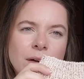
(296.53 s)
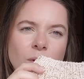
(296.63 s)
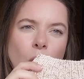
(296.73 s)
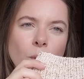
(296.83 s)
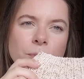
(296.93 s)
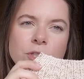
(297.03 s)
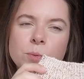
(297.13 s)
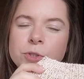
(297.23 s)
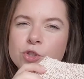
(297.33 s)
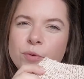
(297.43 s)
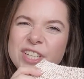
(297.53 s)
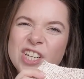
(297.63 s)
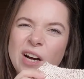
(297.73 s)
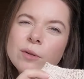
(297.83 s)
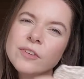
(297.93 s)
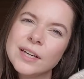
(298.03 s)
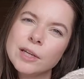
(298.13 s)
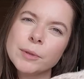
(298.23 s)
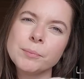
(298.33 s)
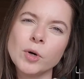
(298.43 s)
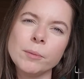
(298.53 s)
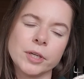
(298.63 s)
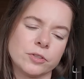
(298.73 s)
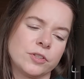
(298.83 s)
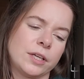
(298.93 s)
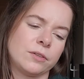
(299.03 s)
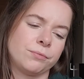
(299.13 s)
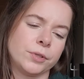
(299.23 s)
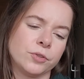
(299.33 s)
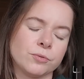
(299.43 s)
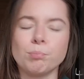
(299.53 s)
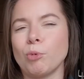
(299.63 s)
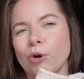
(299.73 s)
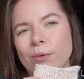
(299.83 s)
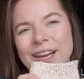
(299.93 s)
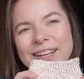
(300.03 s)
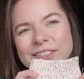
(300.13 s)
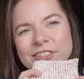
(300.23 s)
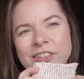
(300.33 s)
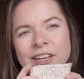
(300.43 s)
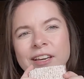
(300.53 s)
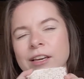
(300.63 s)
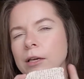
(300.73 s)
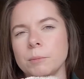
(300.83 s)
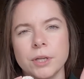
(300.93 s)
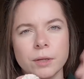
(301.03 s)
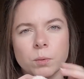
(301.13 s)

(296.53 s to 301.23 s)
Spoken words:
hope this will stretch out a little bit more because then it feels more relaxed. but that